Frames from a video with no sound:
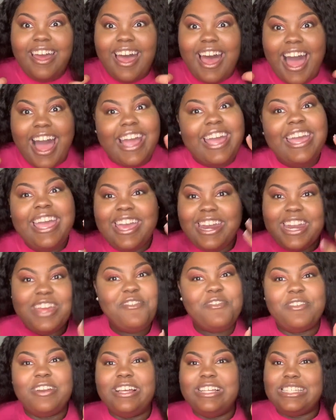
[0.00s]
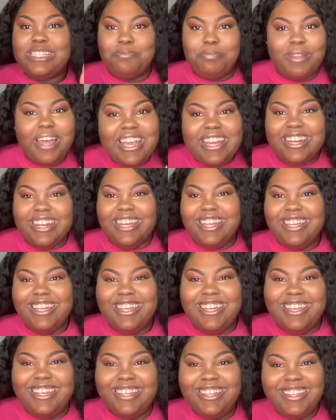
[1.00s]
I can't even explain
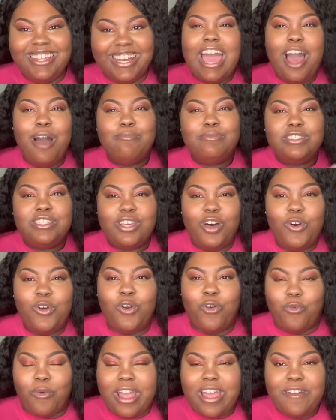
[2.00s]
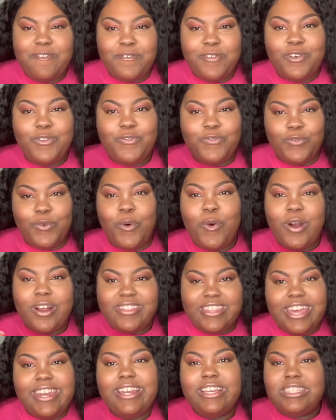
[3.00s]
it. Like, I'm so grateful for
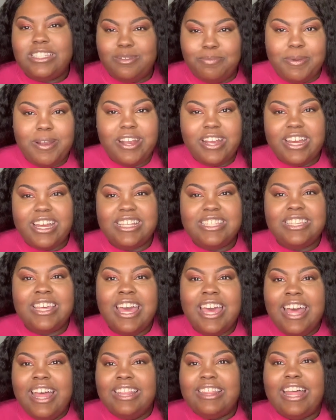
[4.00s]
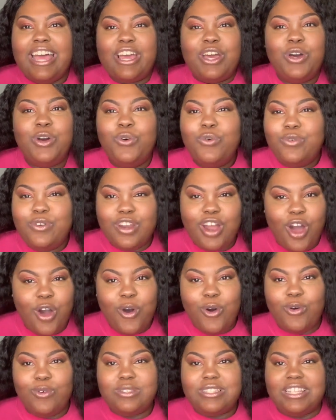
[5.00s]
that experience. Like, who
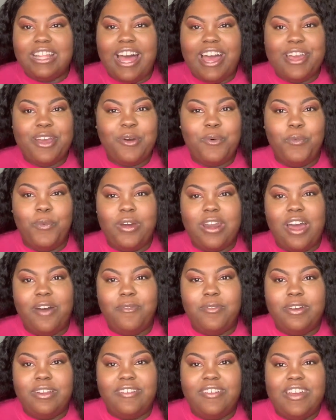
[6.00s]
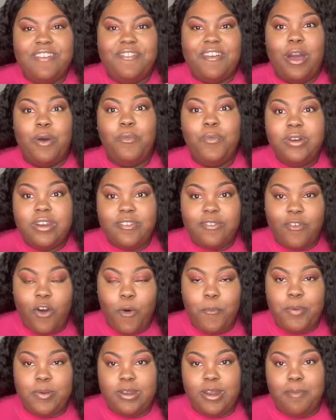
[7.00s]
knows, like, what I would, if I would have
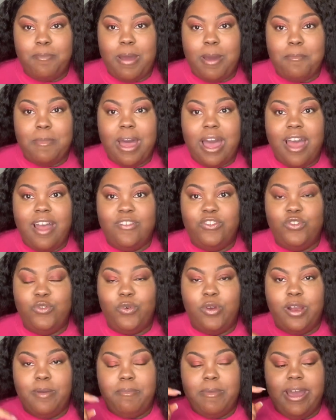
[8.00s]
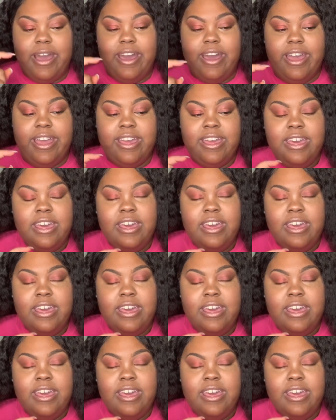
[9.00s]
opened up my mind during my